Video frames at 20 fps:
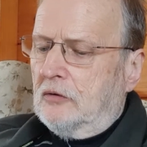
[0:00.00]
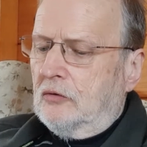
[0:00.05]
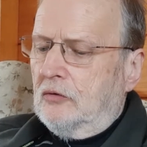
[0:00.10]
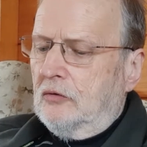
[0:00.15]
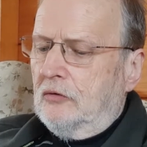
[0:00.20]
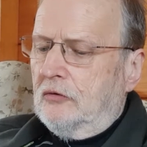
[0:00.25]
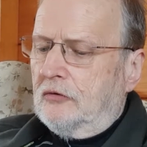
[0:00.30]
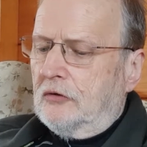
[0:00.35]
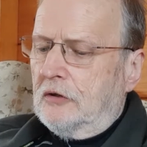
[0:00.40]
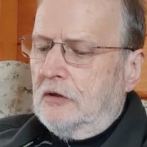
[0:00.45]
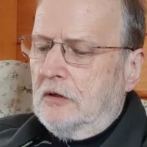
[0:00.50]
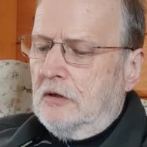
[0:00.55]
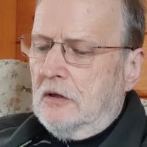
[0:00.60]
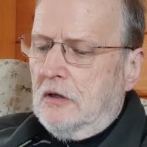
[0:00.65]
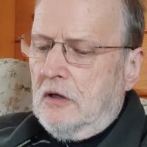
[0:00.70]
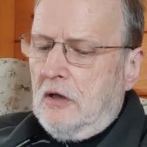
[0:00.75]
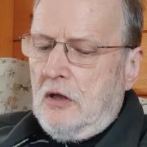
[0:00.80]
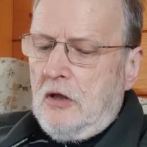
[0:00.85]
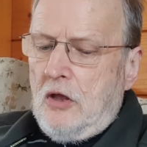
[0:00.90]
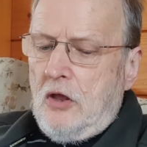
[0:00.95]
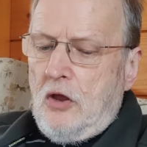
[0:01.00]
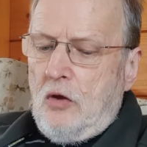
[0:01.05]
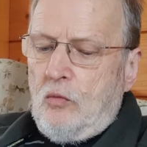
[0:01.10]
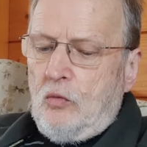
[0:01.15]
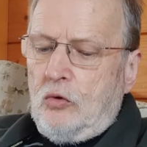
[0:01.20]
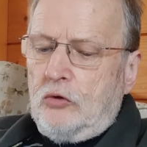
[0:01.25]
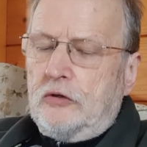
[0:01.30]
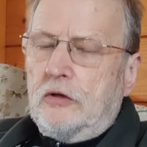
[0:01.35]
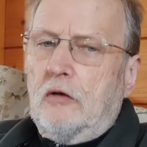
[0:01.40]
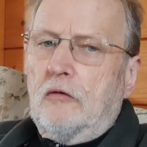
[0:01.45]
Dusi
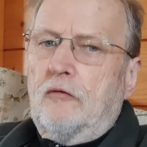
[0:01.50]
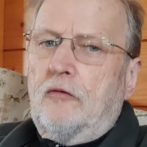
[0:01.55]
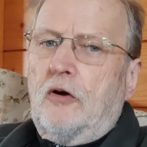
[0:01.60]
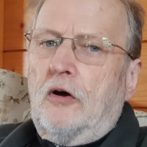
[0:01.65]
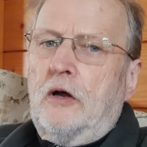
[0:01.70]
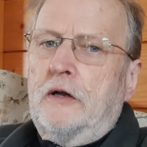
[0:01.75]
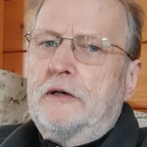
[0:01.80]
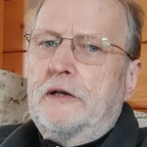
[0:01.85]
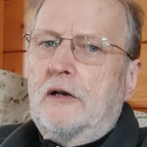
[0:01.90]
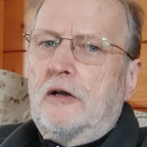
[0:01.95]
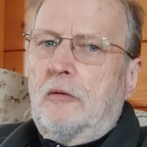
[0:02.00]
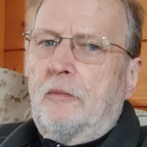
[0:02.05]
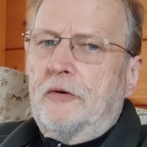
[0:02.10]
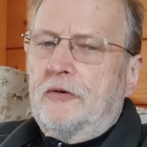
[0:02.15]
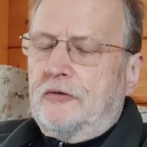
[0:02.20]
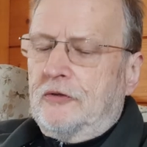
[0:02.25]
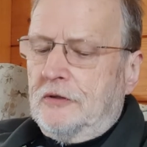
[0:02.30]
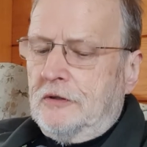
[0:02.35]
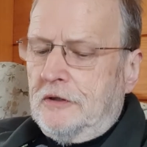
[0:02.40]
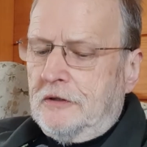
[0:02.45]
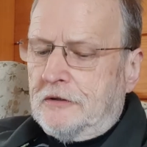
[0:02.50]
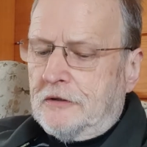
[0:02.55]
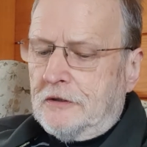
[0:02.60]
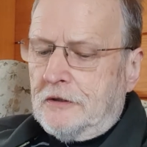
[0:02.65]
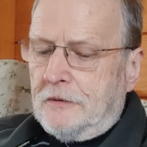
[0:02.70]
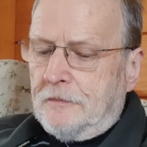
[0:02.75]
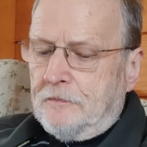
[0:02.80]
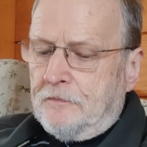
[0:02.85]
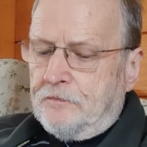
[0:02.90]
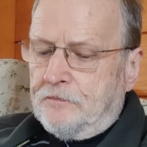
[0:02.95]
would find an opportunity.